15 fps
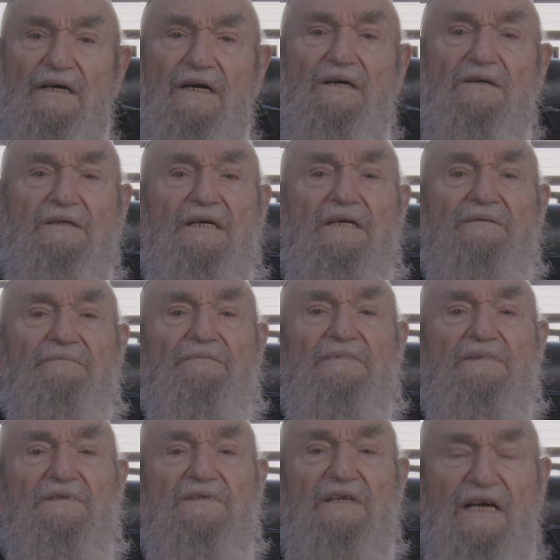Okay.
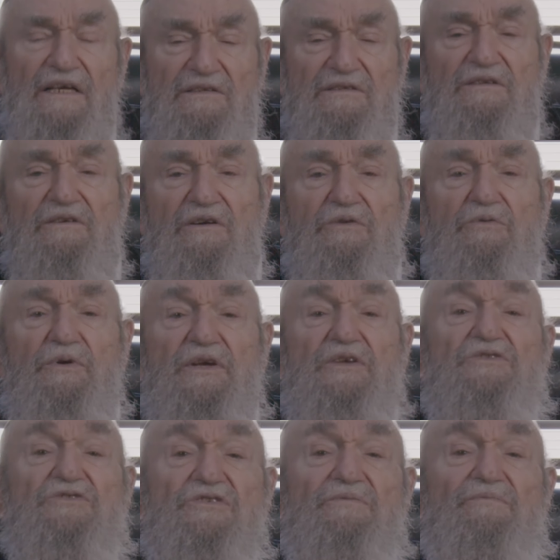Guy
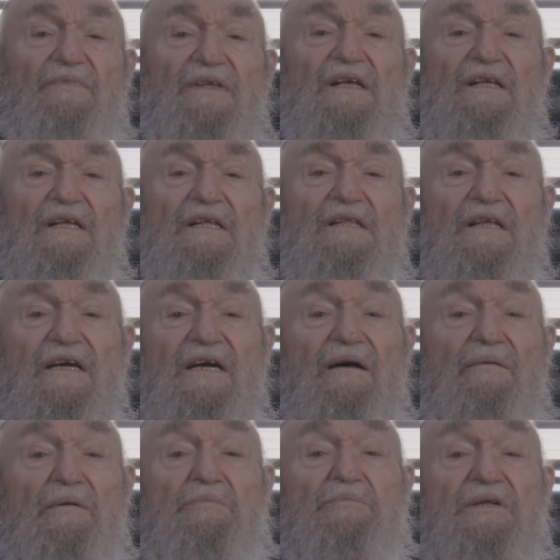agrees. They
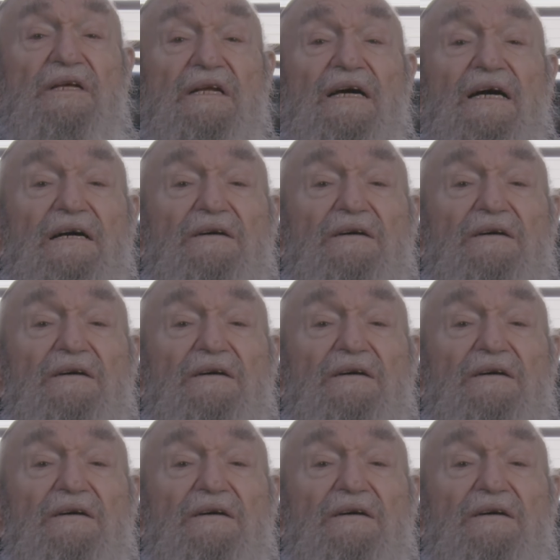come up to the